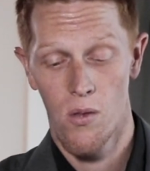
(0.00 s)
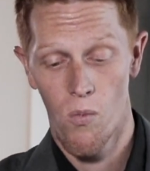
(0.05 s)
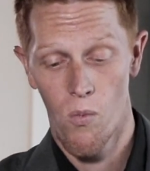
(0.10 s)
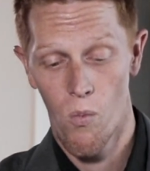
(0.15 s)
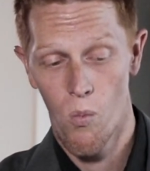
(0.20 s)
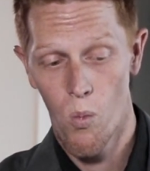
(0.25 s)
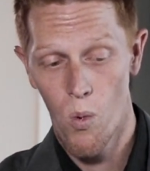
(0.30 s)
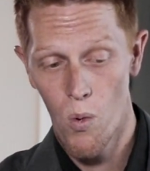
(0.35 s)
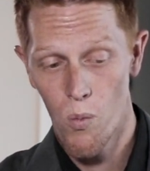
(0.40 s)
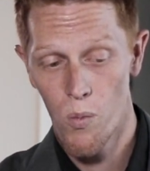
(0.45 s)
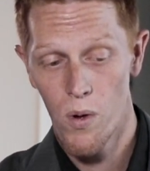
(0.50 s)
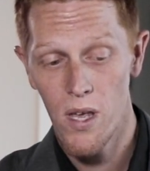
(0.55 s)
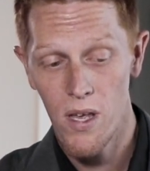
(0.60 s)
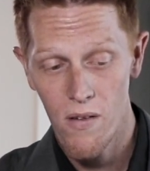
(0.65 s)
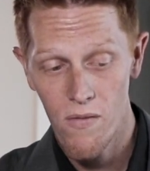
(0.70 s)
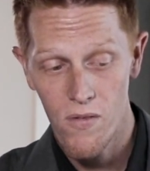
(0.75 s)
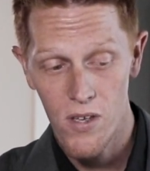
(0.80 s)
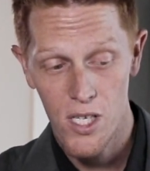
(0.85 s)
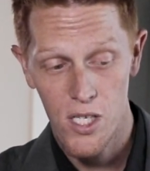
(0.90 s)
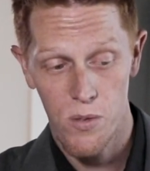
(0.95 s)
What we
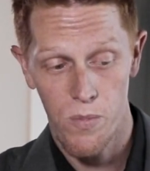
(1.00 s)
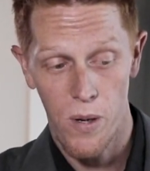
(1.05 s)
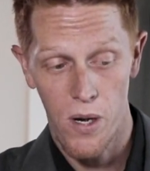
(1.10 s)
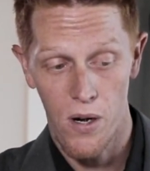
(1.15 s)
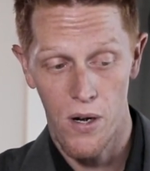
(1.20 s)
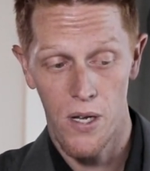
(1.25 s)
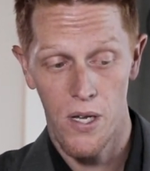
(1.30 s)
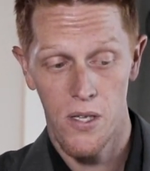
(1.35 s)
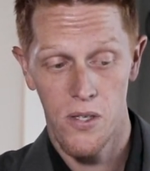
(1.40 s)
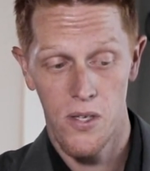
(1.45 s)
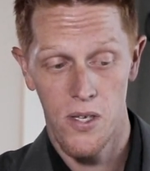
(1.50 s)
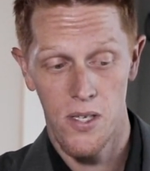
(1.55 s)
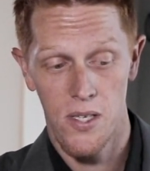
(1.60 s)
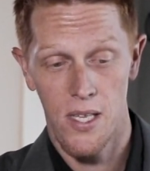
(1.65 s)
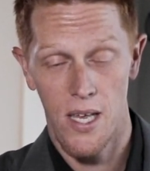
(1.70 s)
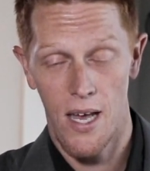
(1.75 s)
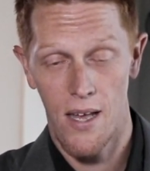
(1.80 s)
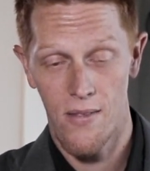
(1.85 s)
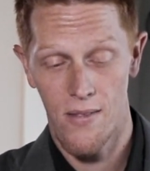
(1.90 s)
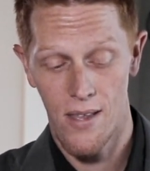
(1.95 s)
have experienced is
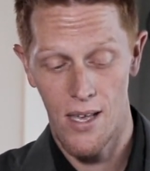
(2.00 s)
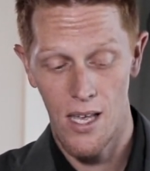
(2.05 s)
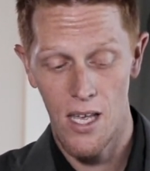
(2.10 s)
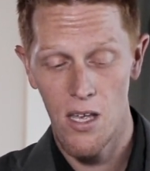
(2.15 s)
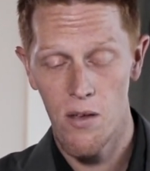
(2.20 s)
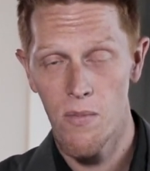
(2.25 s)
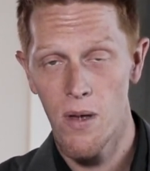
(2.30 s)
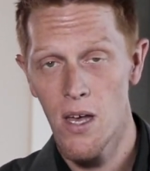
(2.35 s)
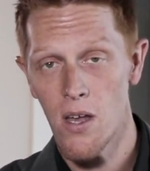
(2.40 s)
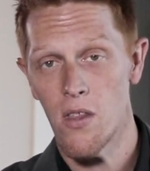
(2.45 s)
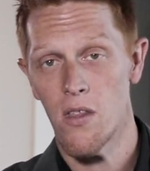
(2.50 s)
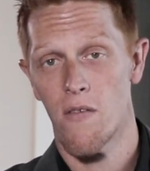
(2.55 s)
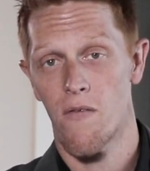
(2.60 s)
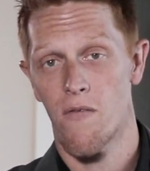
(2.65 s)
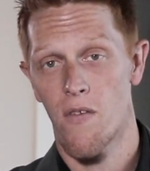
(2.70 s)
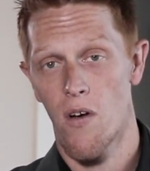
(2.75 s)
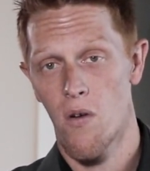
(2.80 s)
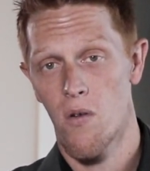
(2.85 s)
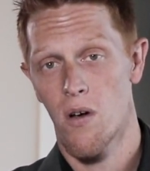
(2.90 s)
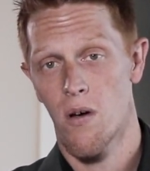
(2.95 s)
that the email and the
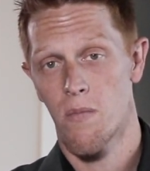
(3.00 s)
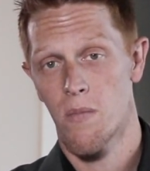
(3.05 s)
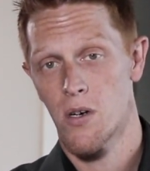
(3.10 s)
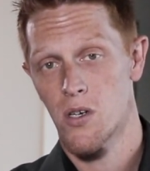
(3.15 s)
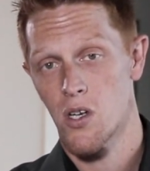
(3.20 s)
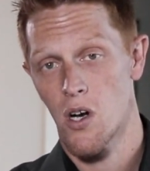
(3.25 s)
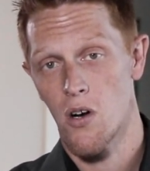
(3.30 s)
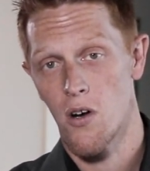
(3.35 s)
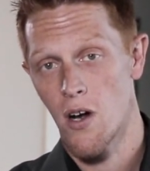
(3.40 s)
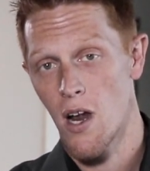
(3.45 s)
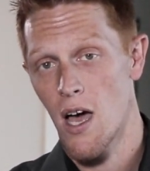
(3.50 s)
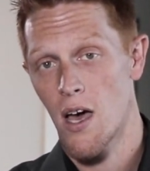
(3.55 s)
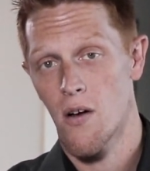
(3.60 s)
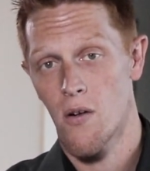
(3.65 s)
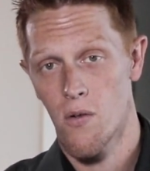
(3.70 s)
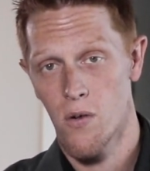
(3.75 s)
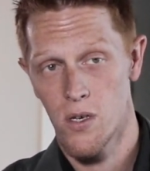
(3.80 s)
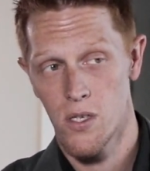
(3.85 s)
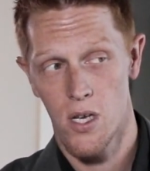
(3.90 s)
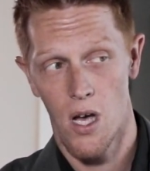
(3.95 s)
phone numbers are not
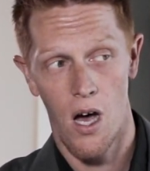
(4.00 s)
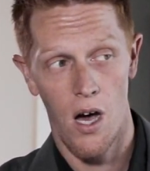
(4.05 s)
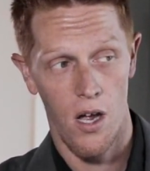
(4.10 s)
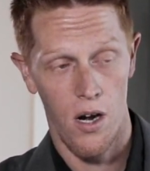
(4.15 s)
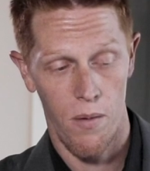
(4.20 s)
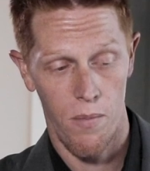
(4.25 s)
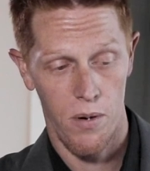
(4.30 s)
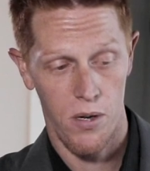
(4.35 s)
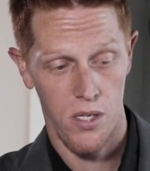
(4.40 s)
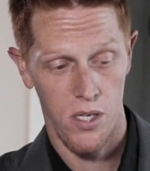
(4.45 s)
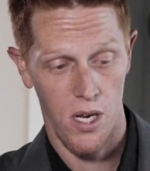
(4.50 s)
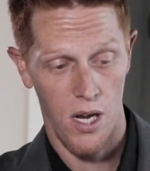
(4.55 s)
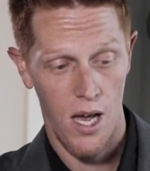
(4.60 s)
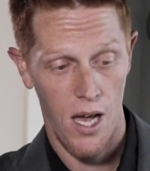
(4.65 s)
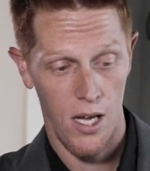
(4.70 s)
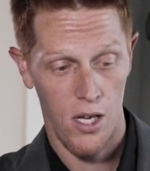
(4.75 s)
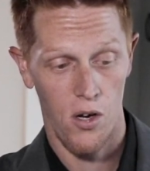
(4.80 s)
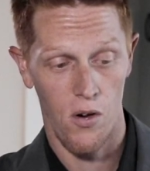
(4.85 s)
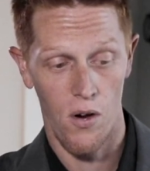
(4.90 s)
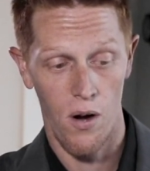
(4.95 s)
always 100%
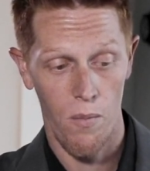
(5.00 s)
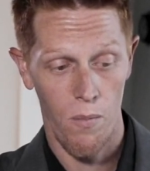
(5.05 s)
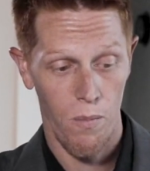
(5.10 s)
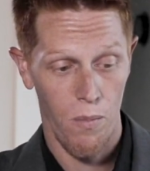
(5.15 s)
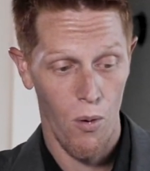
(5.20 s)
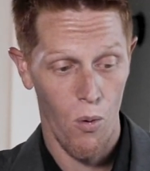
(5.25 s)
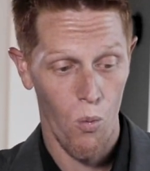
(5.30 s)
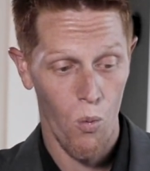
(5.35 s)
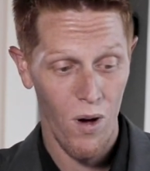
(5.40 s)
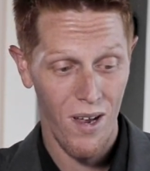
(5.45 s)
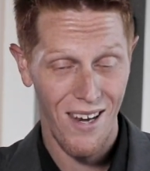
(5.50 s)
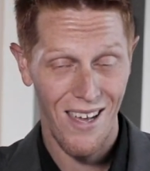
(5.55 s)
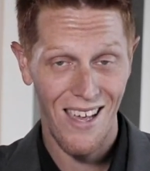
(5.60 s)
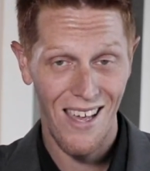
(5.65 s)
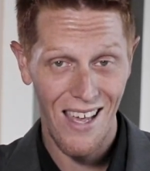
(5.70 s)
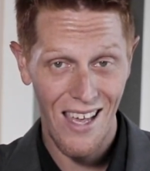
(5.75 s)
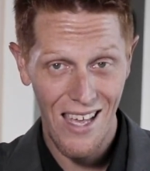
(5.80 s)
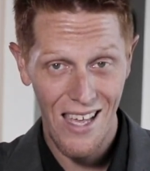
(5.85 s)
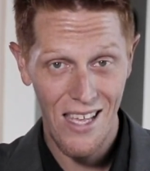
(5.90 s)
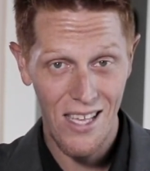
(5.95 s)
accurate, but what
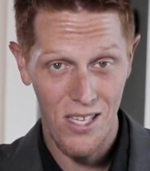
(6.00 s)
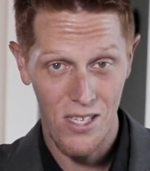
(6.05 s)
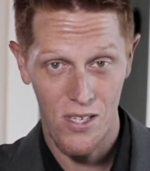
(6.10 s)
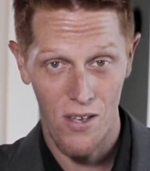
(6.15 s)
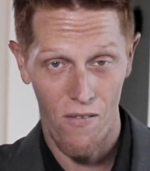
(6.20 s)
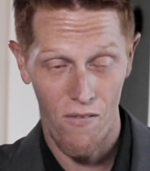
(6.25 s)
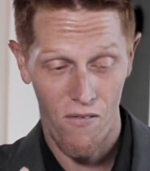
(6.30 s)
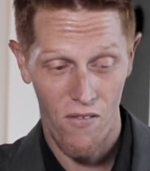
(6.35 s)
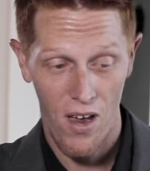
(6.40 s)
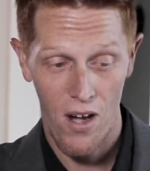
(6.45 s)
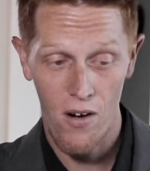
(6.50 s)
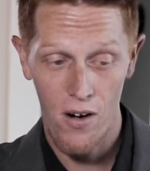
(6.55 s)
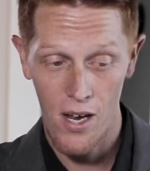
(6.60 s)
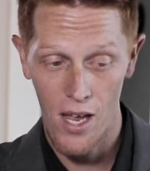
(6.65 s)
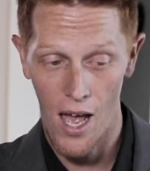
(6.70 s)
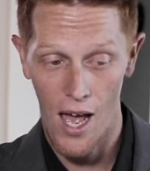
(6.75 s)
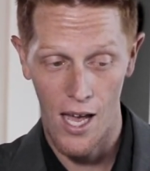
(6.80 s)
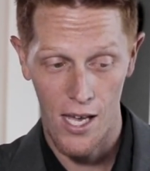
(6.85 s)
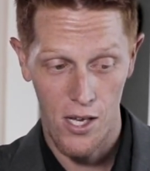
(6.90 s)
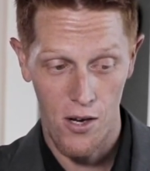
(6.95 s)
is very
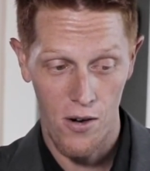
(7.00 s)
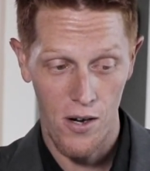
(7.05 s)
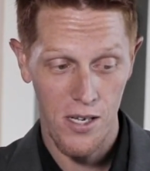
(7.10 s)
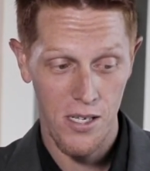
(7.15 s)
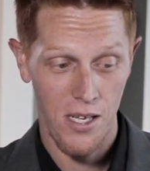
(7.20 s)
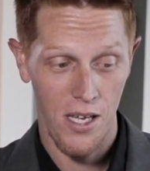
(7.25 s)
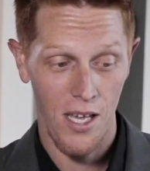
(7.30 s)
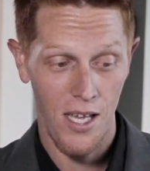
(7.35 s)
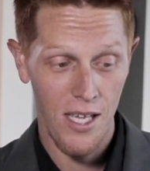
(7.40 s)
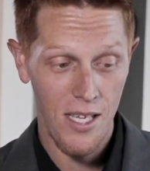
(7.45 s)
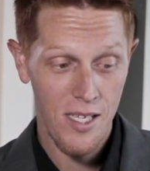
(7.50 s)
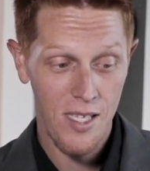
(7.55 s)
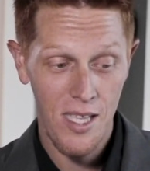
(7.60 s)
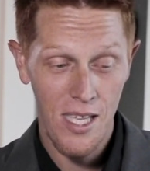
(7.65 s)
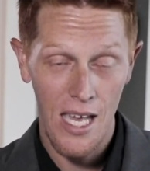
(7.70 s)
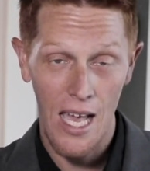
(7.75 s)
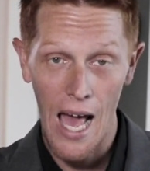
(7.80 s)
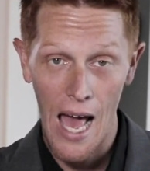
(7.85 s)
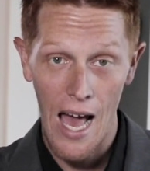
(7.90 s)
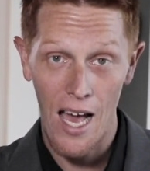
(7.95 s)
accurate is
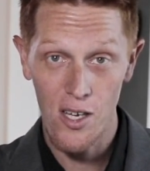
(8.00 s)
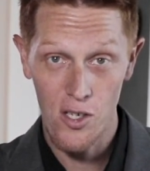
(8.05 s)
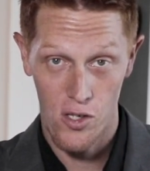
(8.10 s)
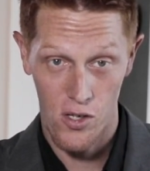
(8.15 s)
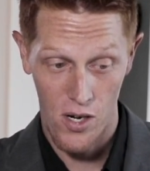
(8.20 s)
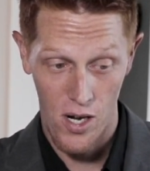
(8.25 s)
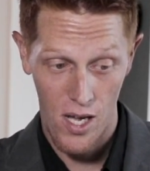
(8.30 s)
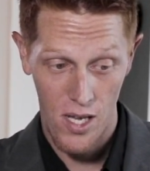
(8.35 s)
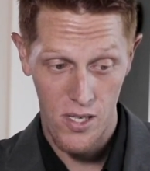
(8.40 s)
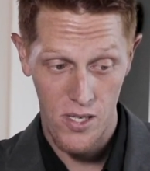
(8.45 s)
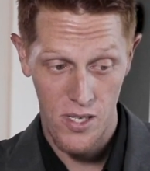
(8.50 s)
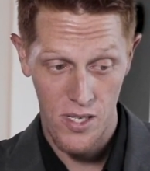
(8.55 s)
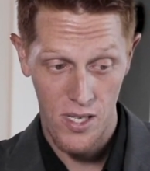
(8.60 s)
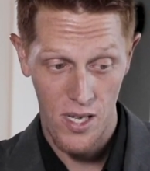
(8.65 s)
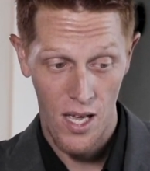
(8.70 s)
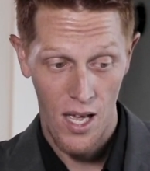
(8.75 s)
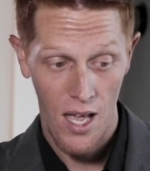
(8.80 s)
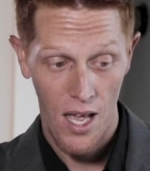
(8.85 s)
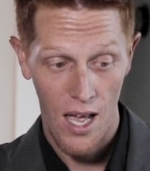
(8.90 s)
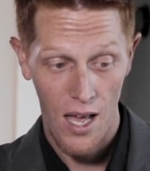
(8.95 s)
the address
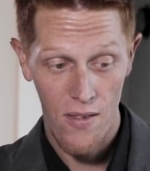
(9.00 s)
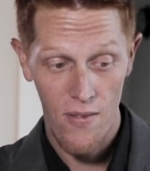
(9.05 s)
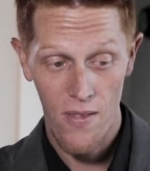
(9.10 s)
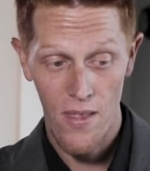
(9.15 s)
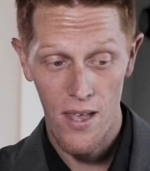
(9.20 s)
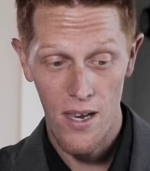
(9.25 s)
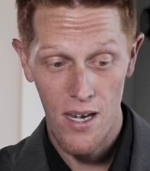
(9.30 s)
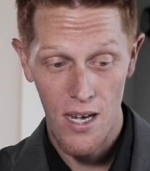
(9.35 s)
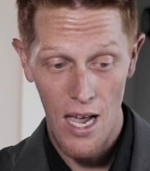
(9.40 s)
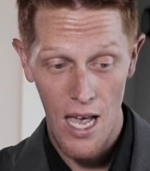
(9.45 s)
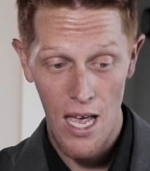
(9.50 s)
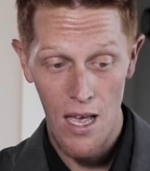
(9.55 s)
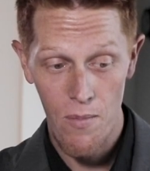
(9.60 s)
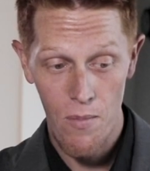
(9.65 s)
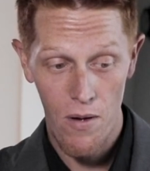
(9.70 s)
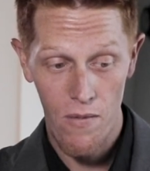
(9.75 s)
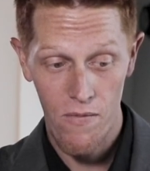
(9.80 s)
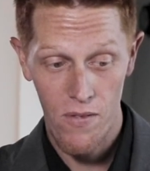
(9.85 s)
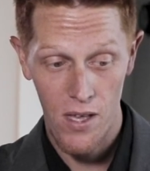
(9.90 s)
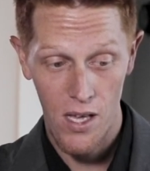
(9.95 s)
and the name
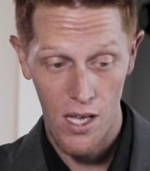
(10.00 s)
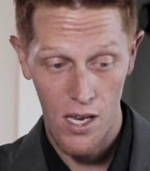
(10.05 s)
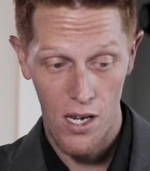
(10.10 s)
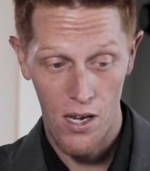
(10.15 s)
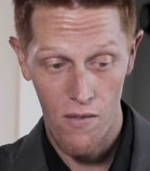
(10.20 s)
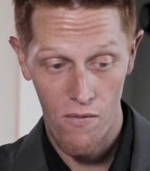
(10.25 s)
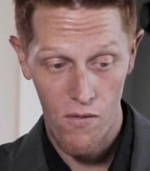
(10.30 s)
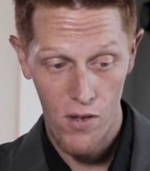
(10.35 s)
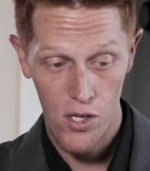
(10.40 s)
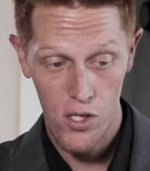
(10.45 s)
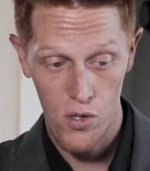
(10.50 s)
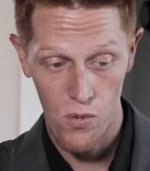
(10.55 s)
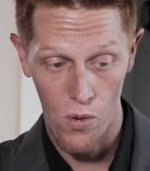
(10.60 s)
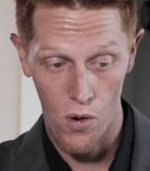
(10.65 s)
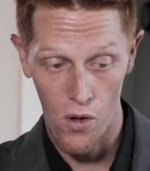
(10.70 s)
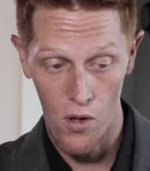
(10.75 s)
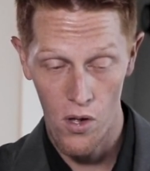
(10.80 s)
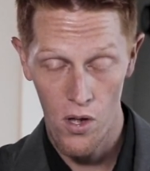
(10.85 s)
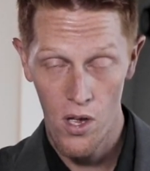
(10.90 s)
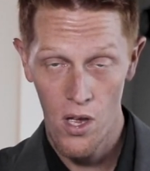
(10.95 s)
of the
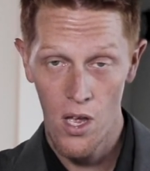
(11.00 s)
individual.